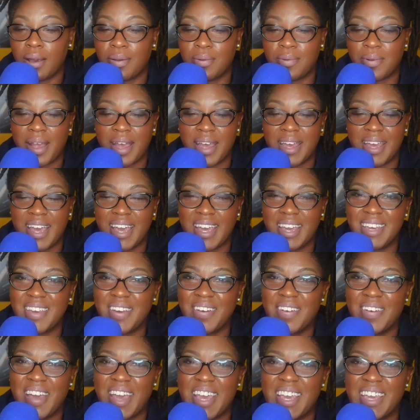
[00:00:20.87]
All right, hey
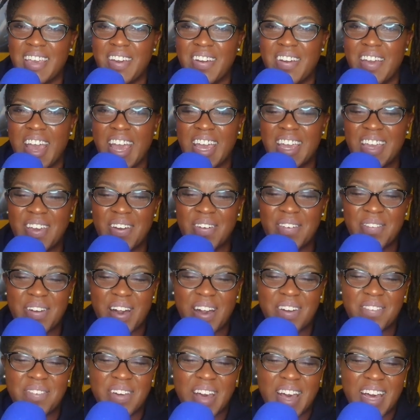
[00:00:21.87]
yo, hey yo, hey yo,
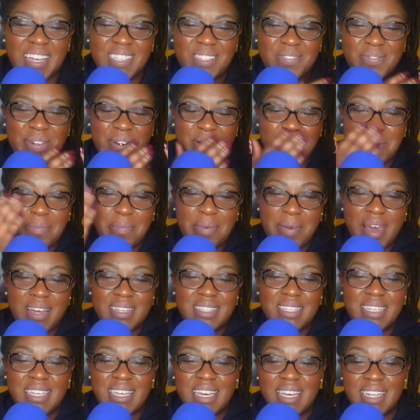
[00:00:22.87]
Wi Fi's. Welcome
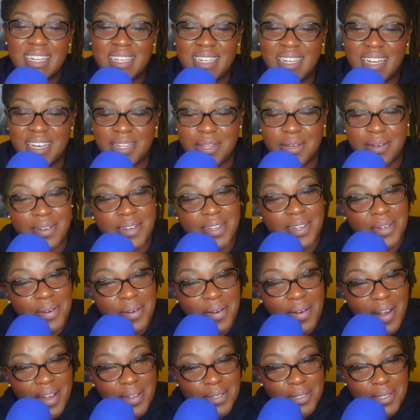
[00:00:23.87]
back to yet another
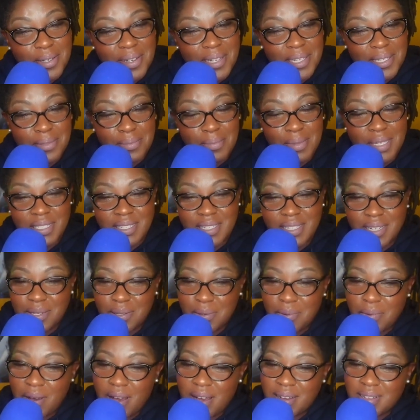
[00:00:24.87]
underground transmission
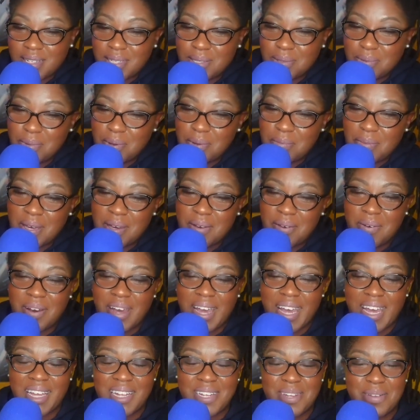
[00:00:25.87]
of the Wireless Woman.
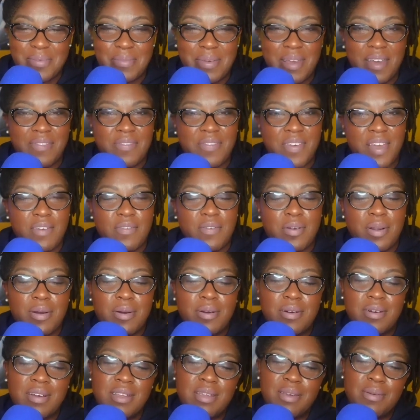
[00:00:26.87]
Go ahead and do me a favor
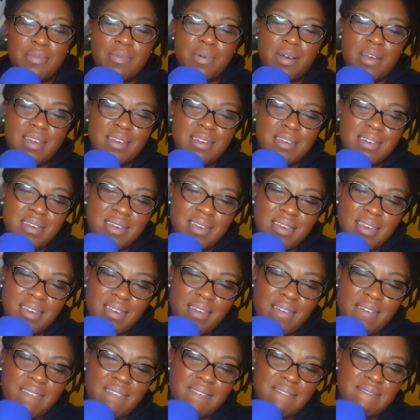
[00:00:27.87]
on your way
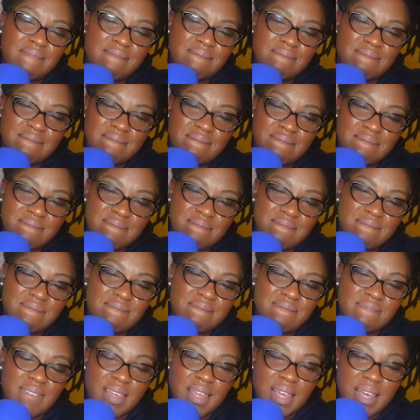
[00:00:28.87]
in
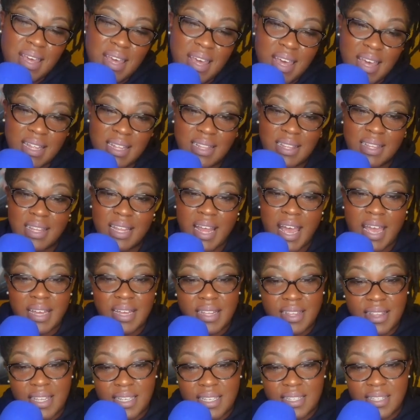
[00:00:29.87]
and
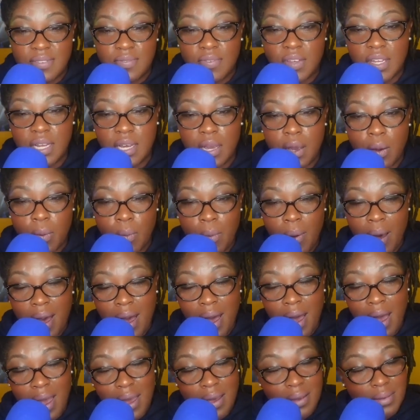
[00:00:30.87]
like this video.
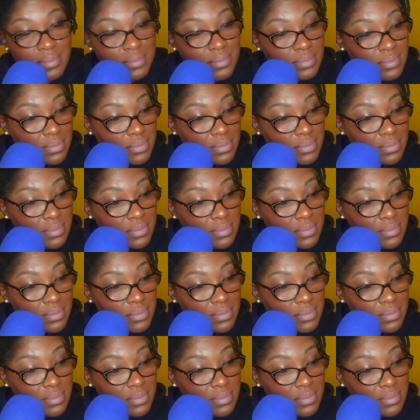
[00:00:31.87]
Why?